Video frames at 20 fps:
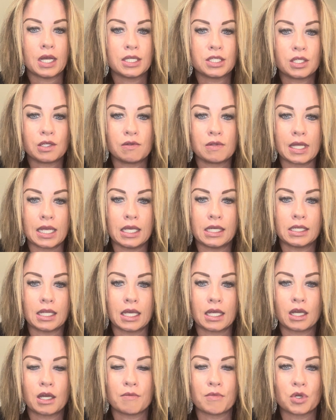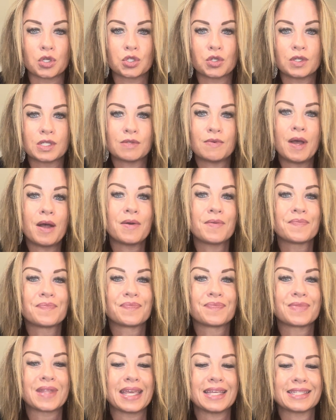do land and commercial as well.
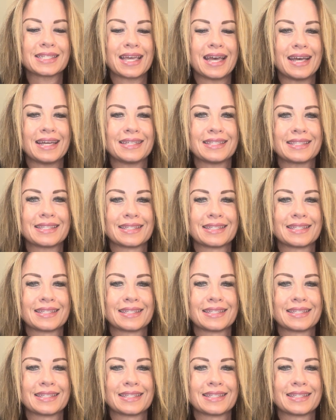Thanks, guys.